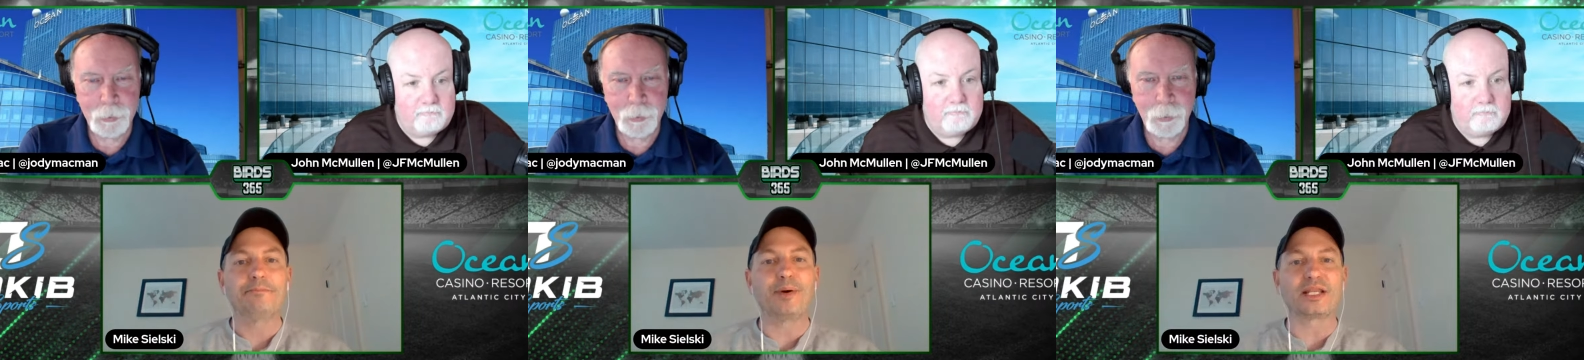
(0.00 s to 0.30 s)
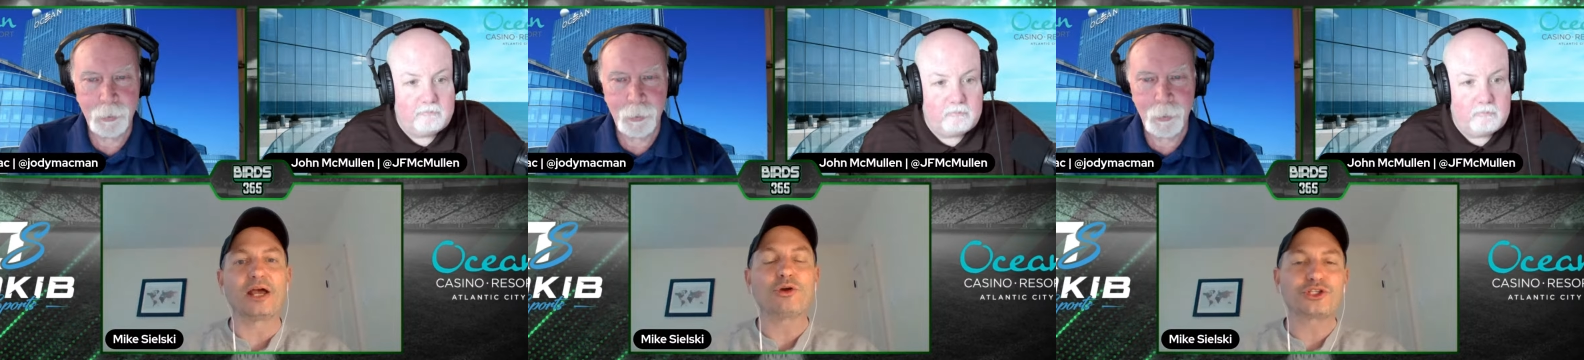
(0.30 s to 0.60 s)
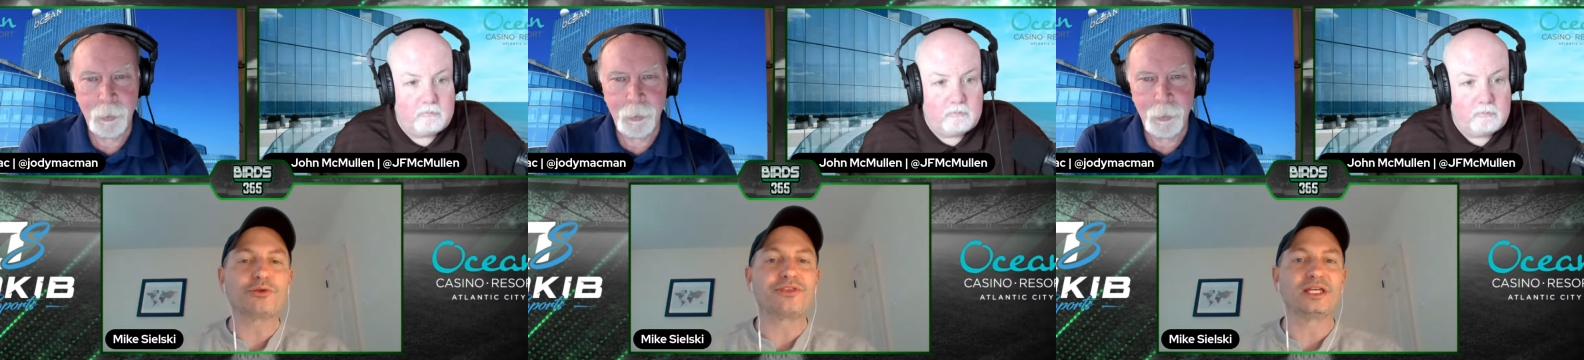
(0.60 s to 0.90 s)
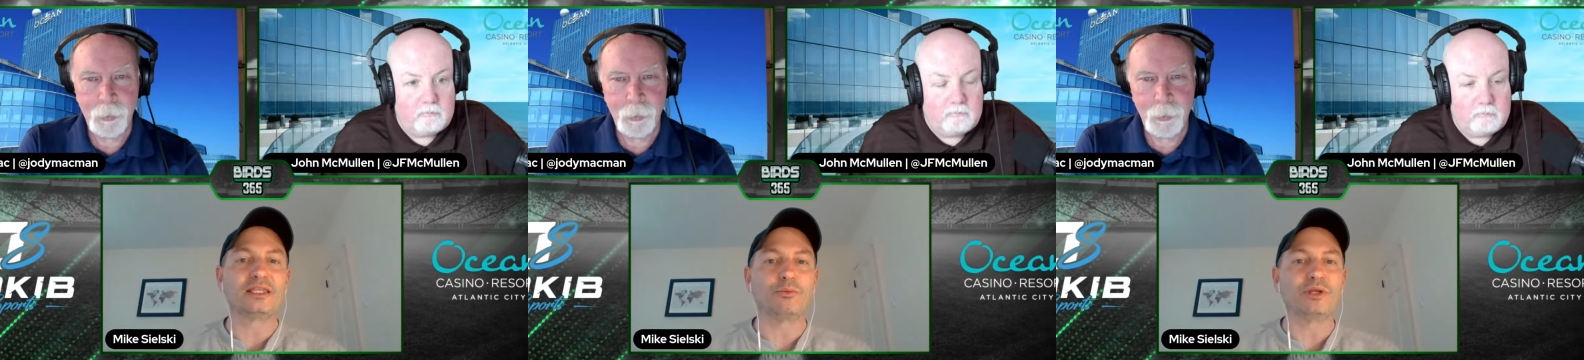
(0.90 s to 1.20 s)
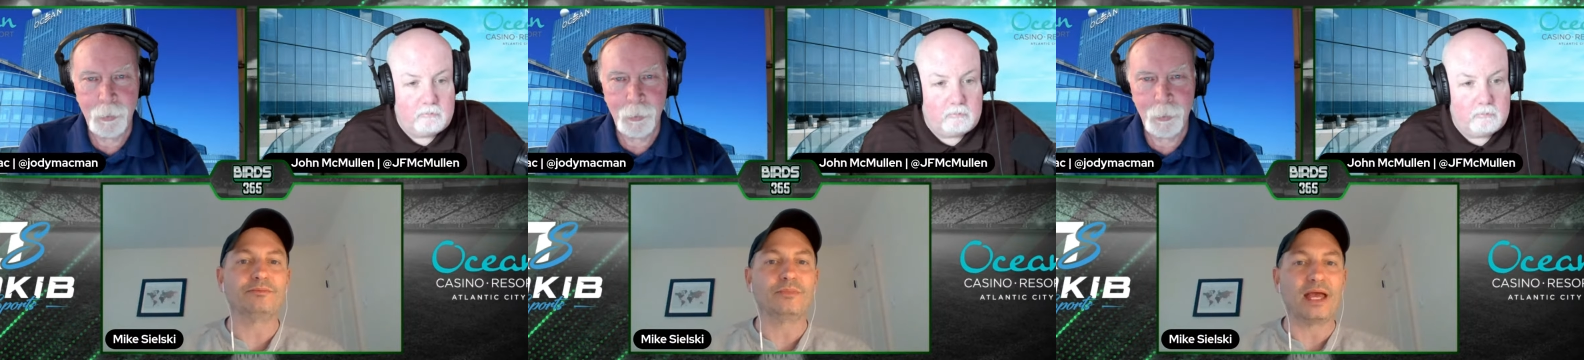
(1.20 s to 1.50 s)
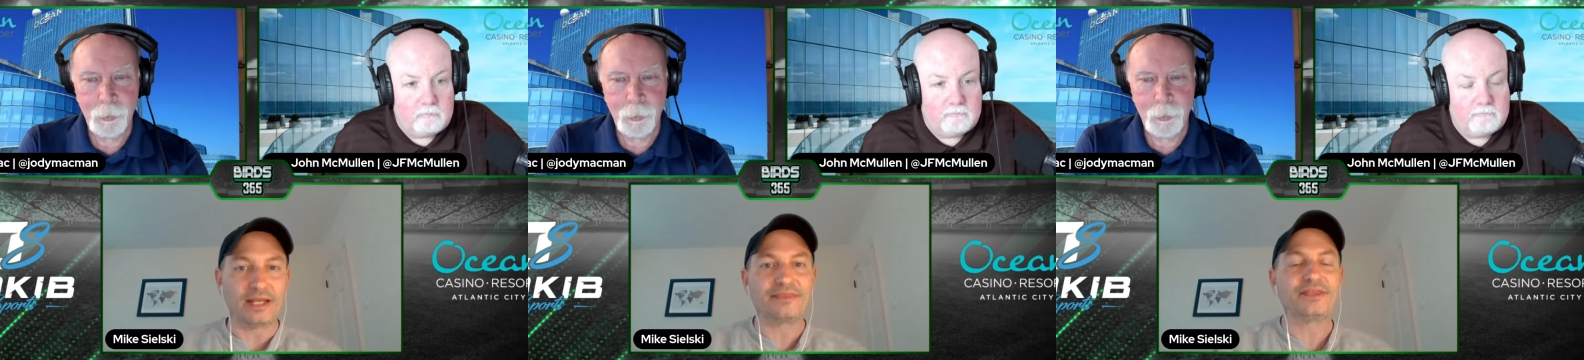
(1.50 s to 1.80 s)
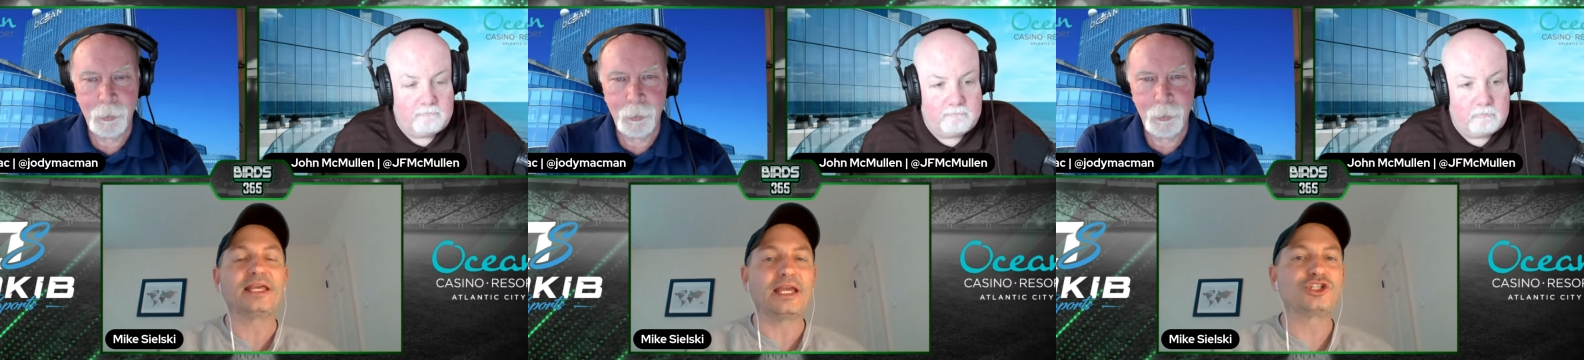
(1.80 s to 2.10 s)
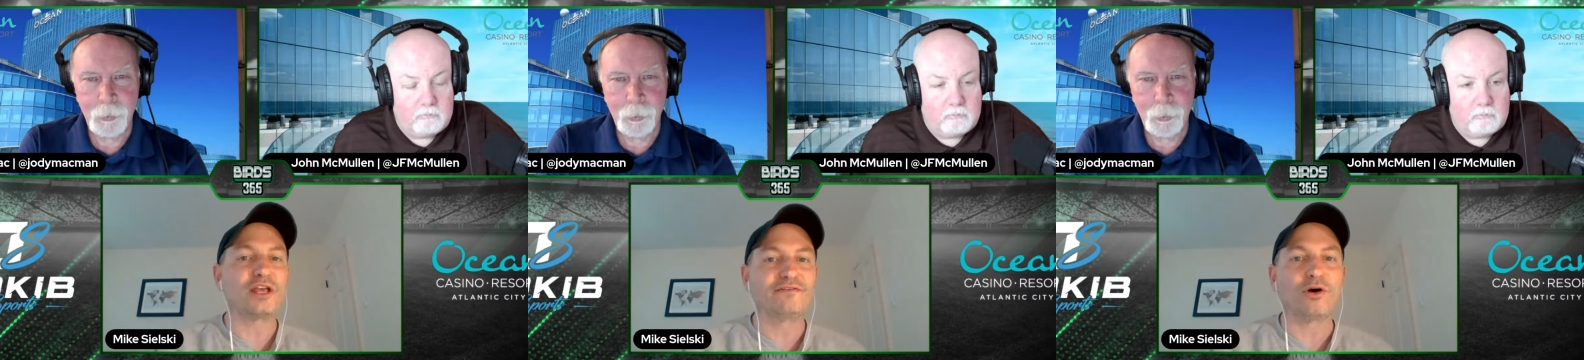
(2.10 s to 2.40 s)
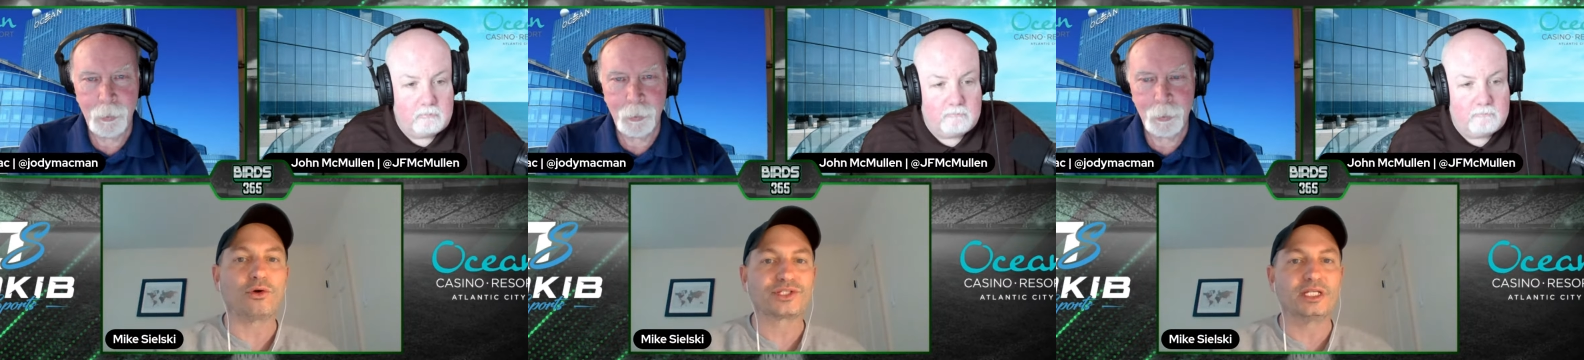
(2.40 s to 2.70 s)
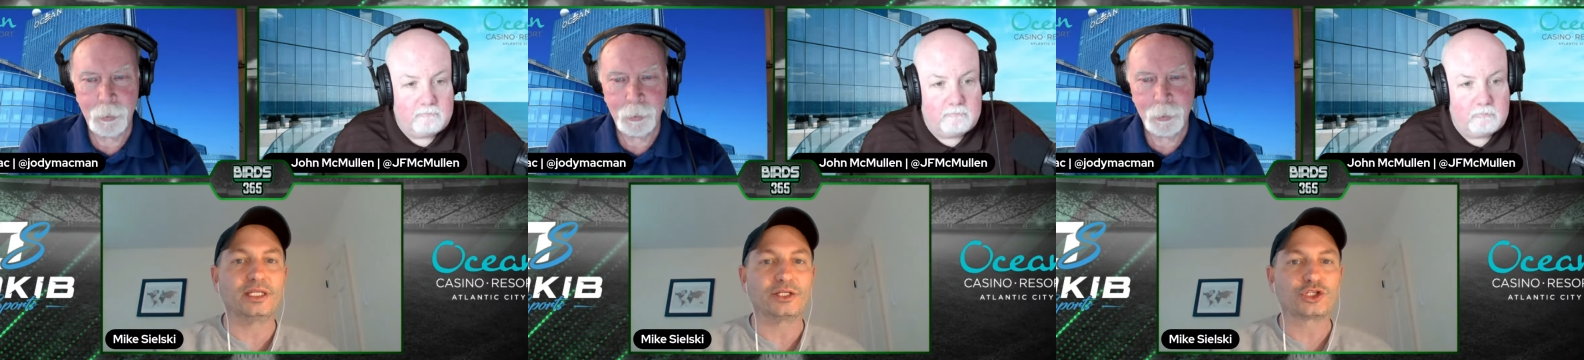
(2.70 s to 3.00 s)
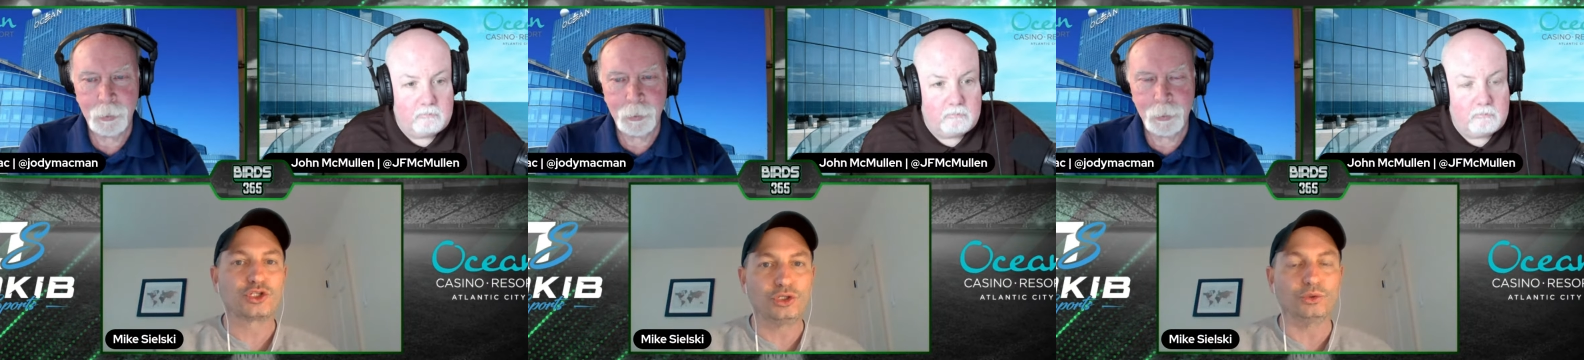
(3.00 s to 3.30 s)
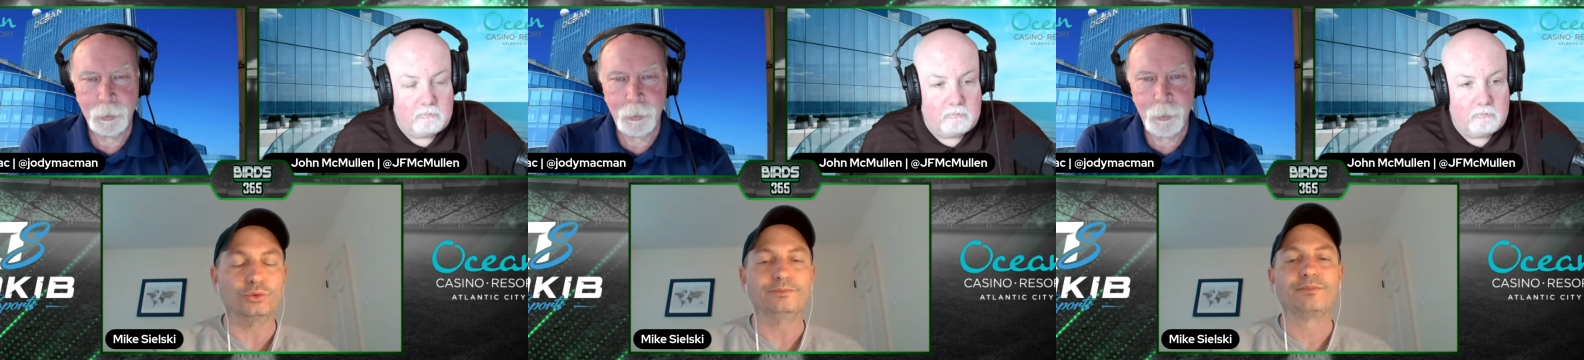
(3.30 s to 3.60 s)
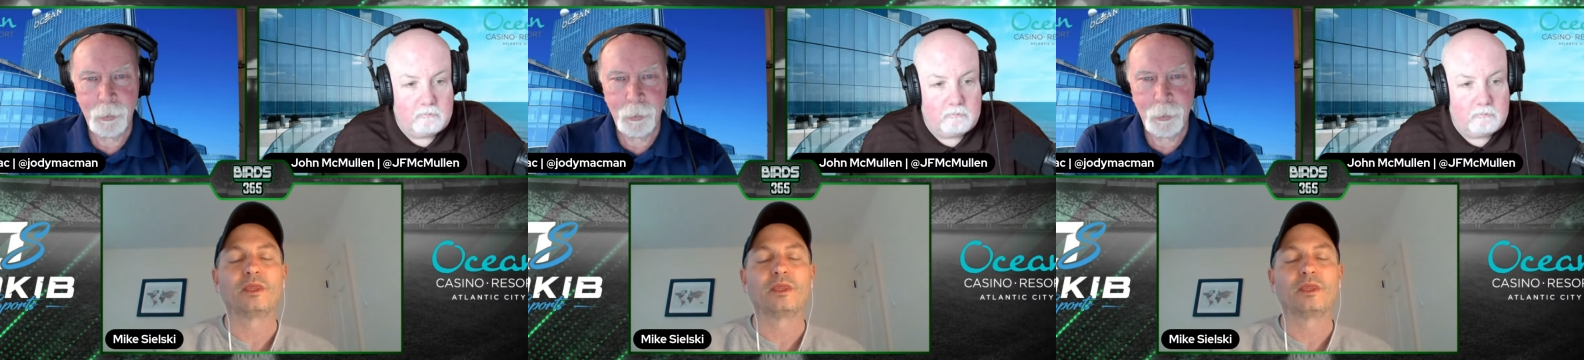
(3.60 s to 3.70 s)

Speaker 1: But I also think that when, and I think A J falls into this too,